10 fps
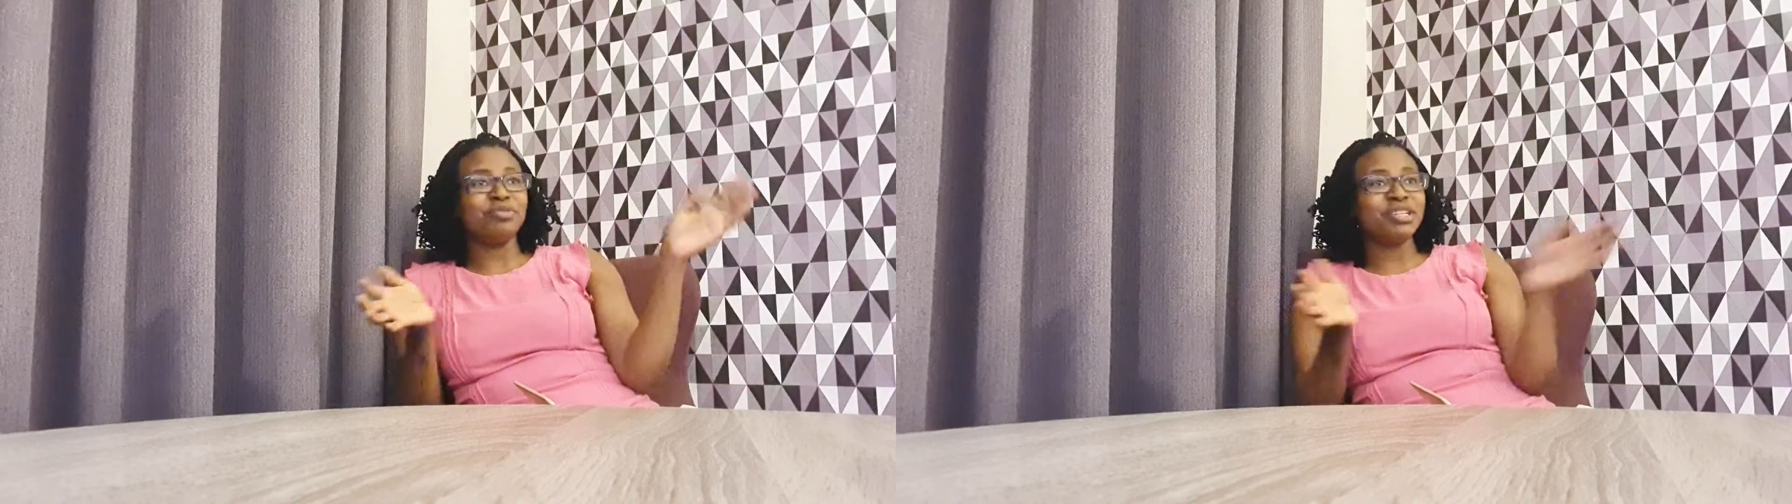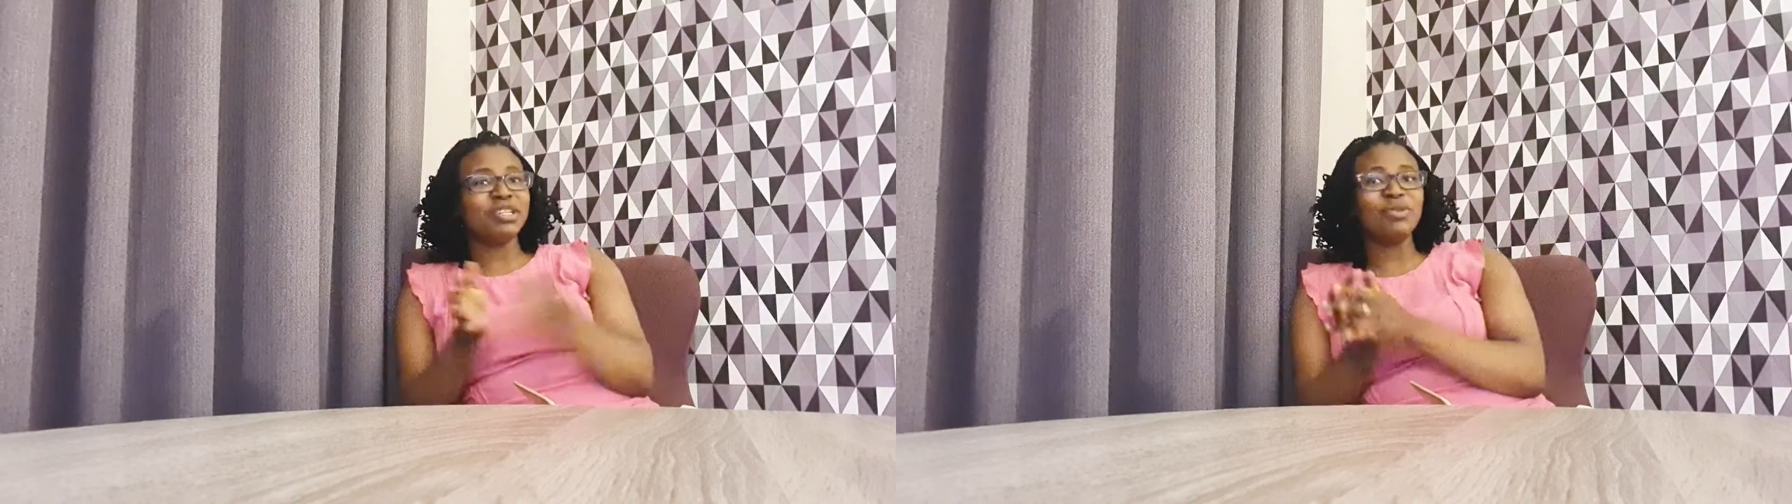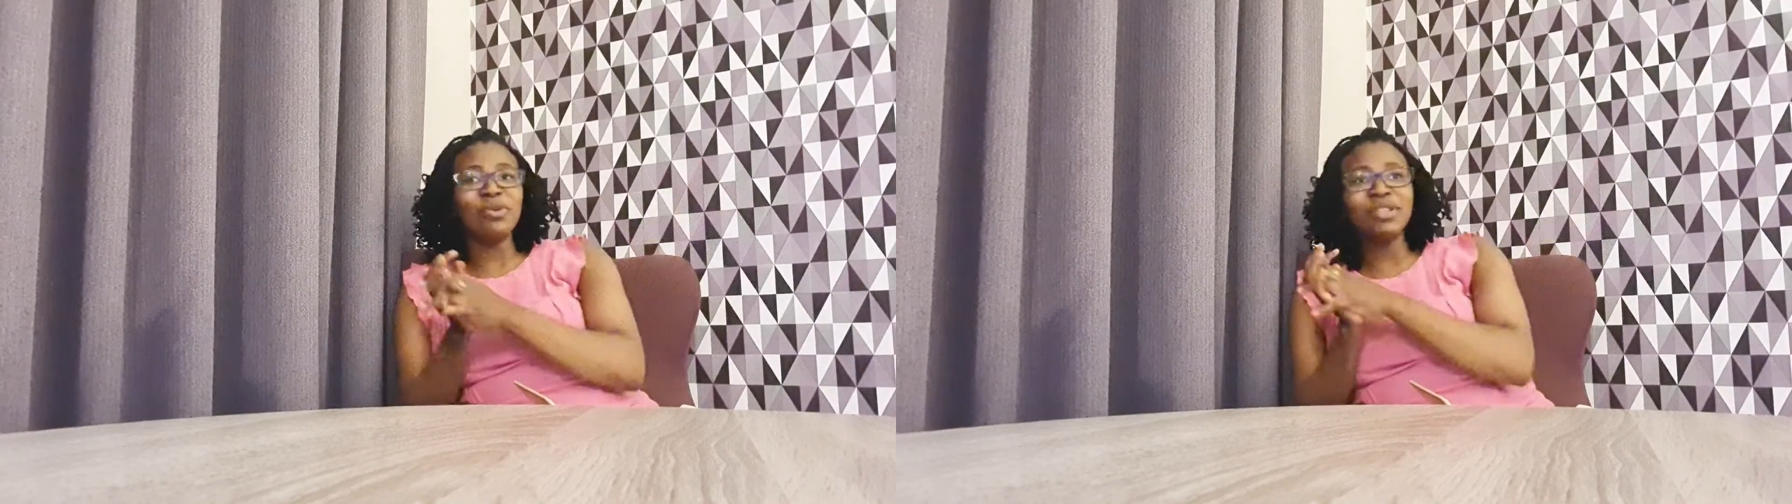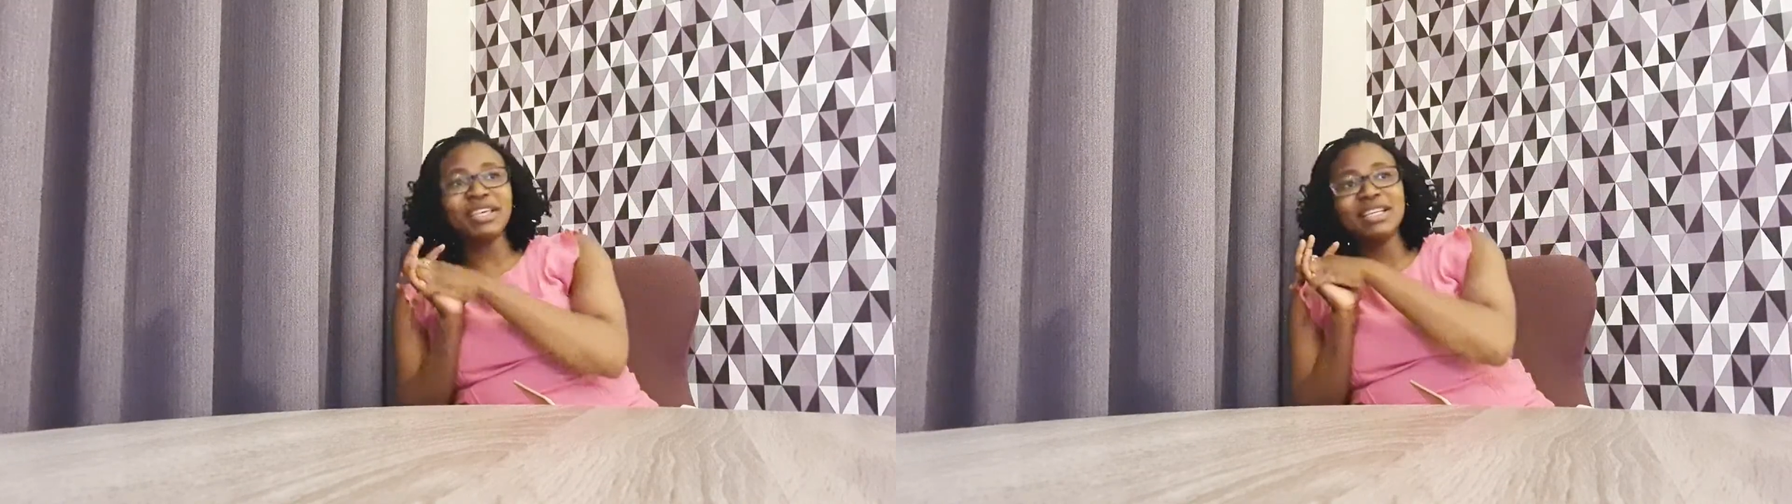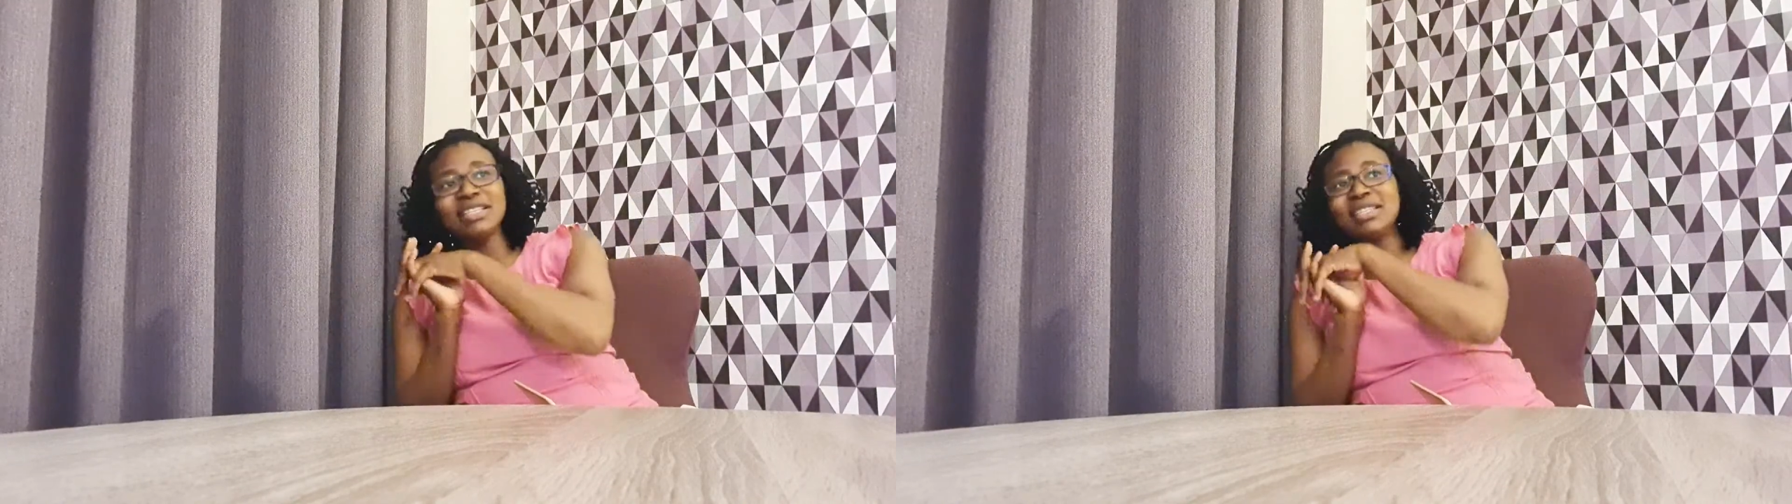reading all
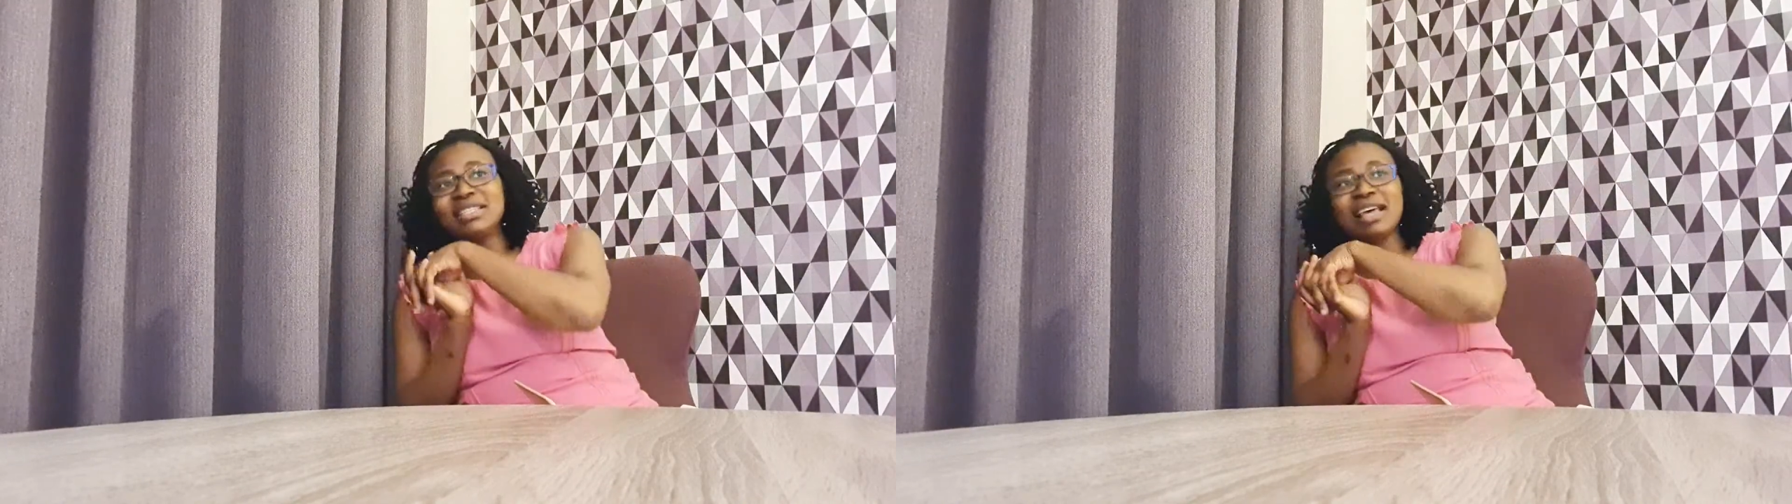these